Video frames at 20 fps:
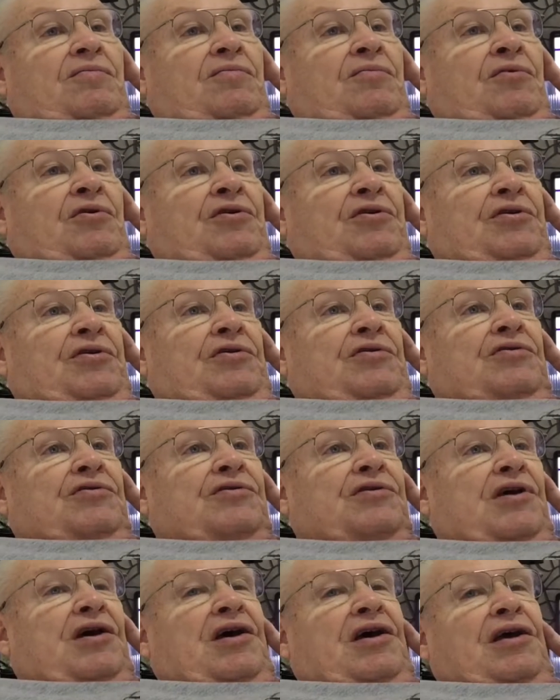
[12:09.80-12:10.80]
What do you
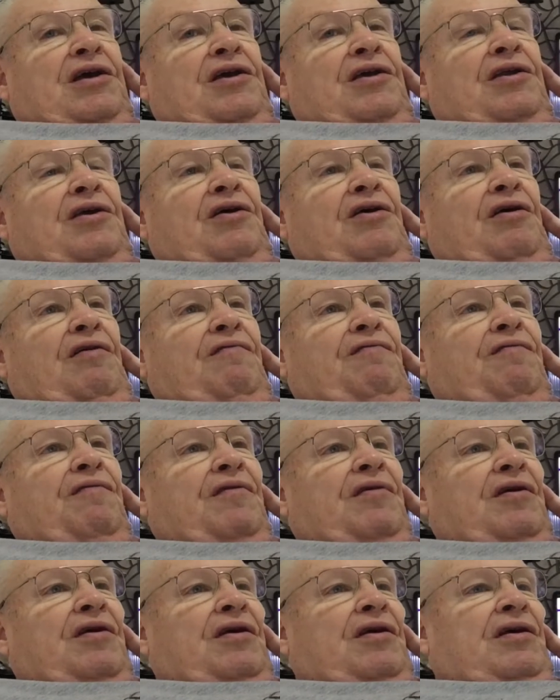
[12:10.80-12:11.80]
say?
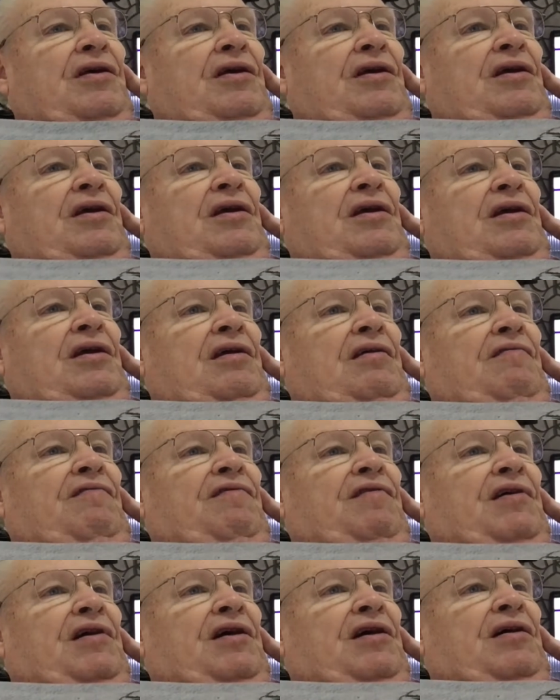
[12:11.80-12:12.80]

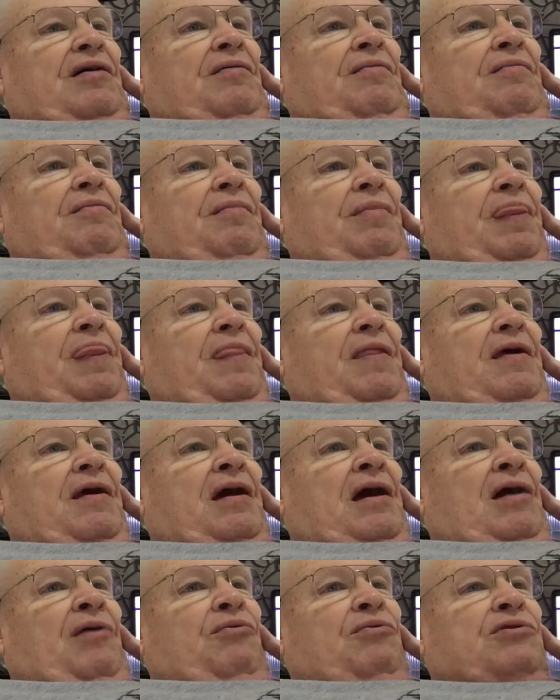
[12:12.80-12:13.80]
If I
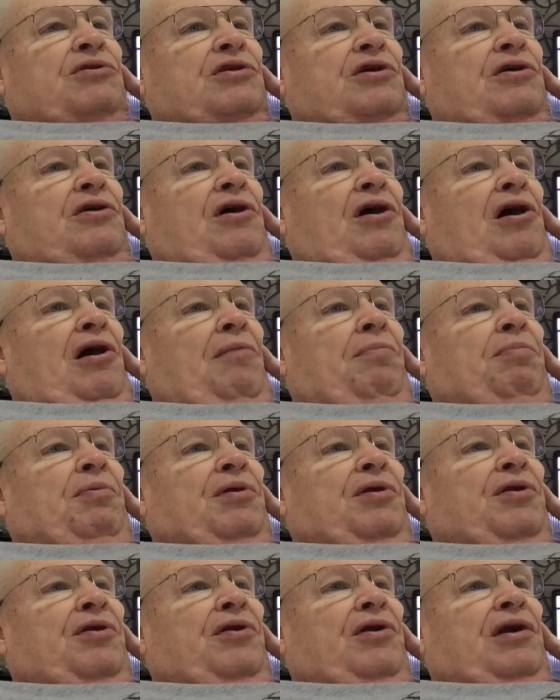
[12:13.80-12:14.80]
was a
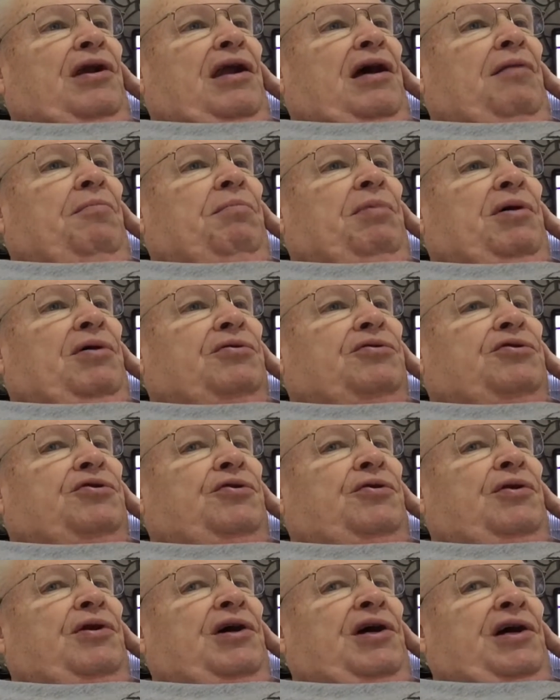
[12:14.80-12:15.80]
carpenter and I built
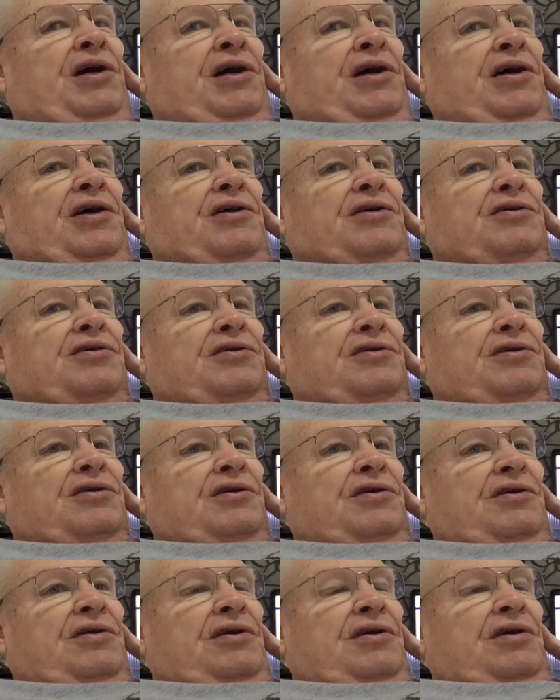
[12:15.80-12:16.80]
you a house
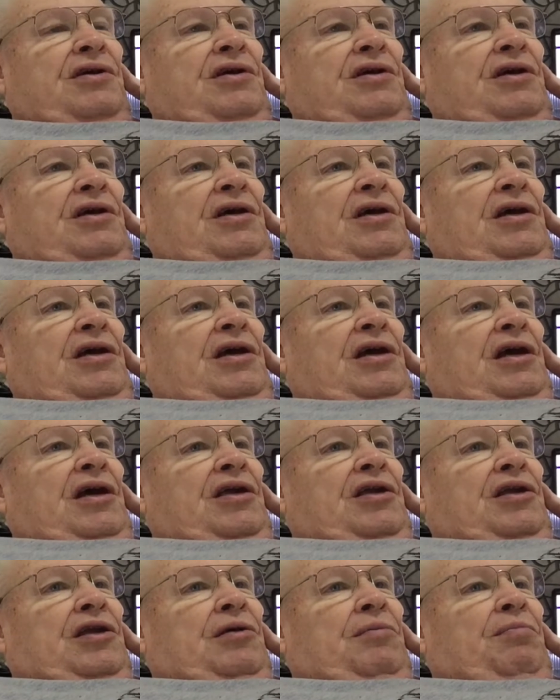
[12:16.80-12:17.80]

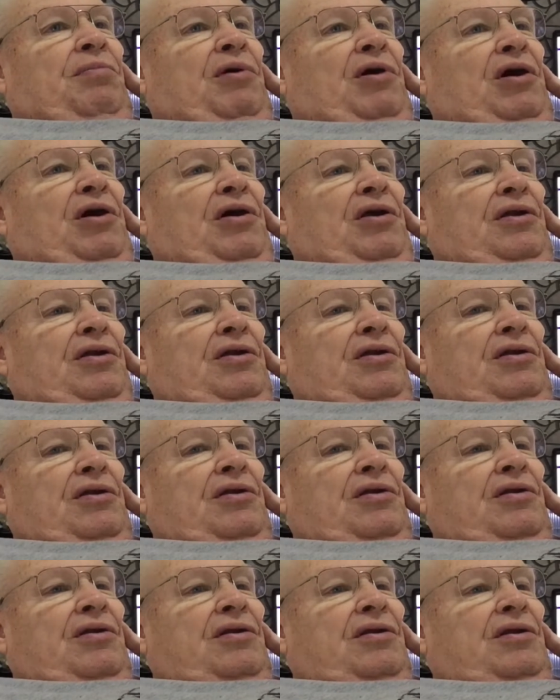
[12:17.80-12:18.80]
and you brought
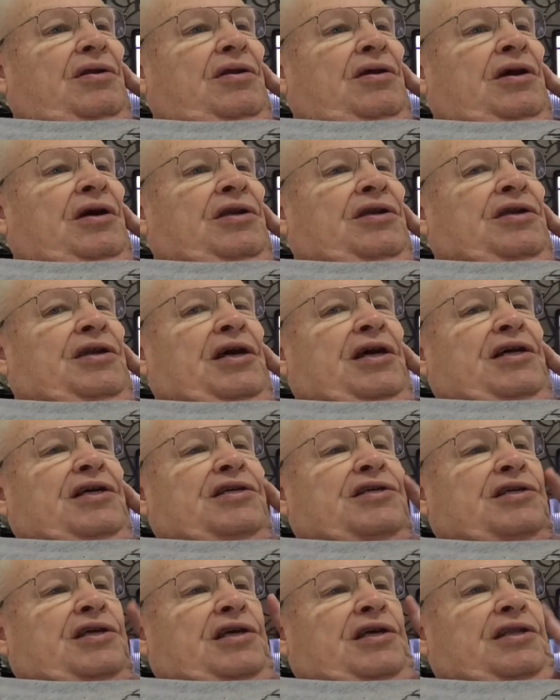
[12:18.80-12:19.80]
a
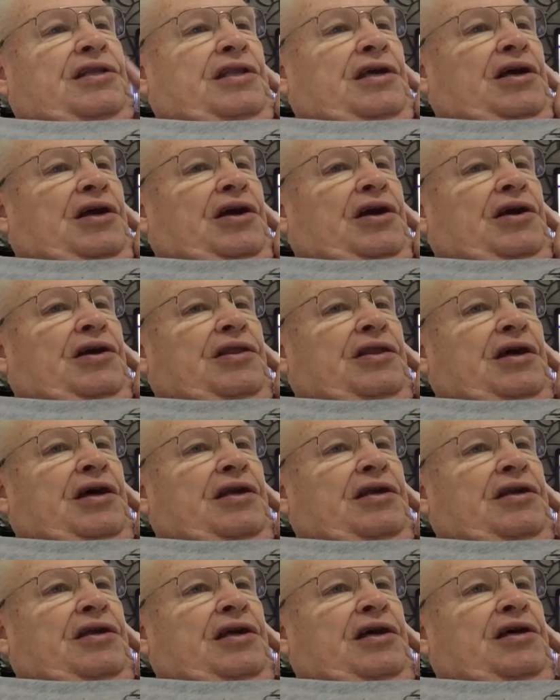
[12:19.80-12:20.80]
desk in there and
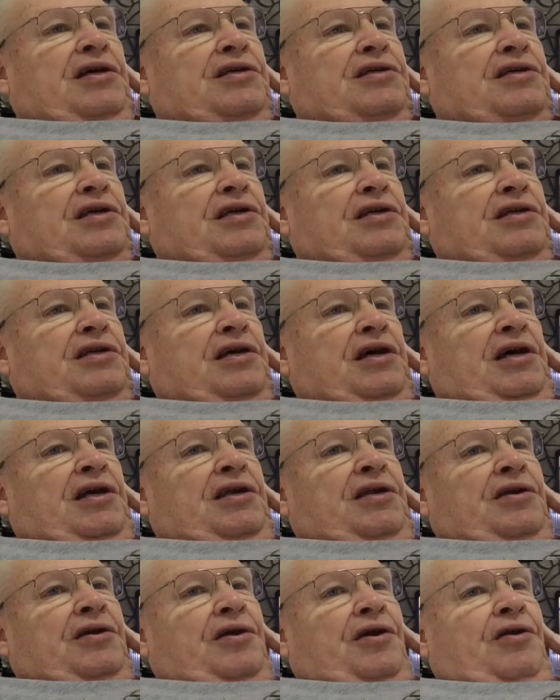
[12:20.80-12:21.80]
that desk
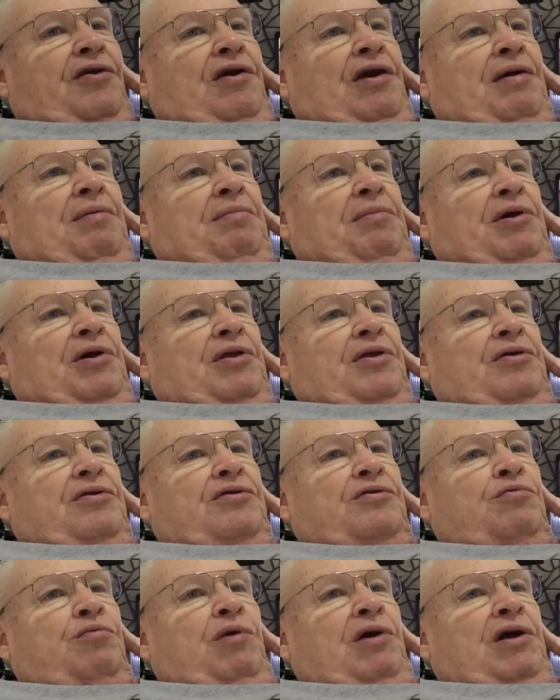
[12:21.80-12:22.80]
contained your
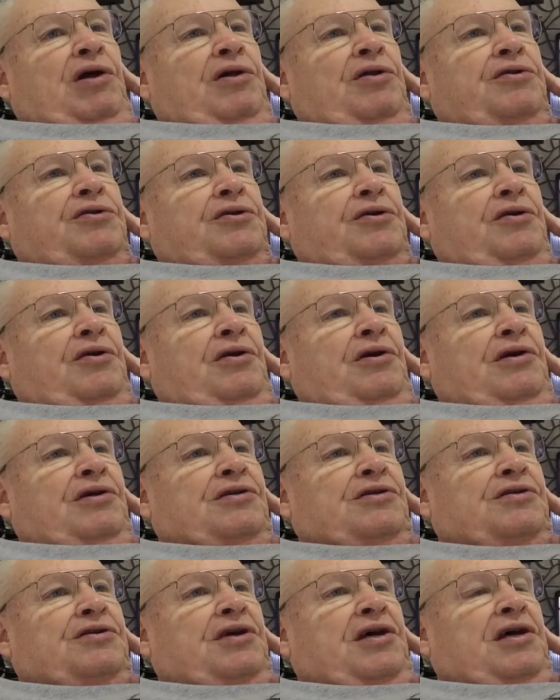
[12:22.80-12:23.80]
grandmother's will to her
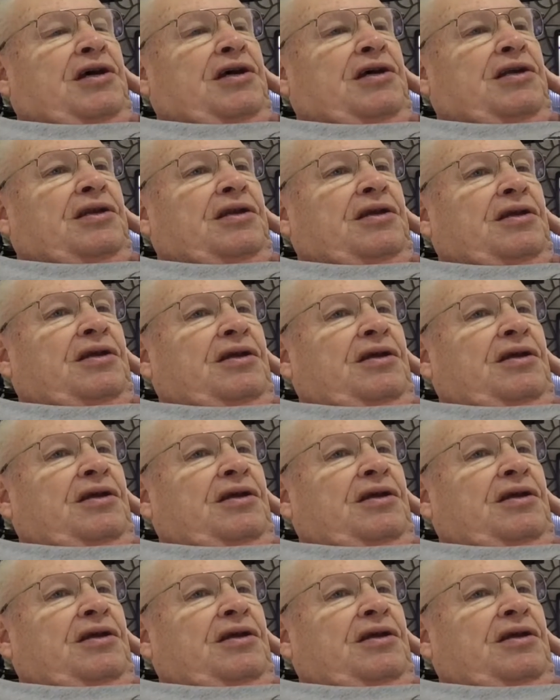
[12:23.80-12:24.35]
estate,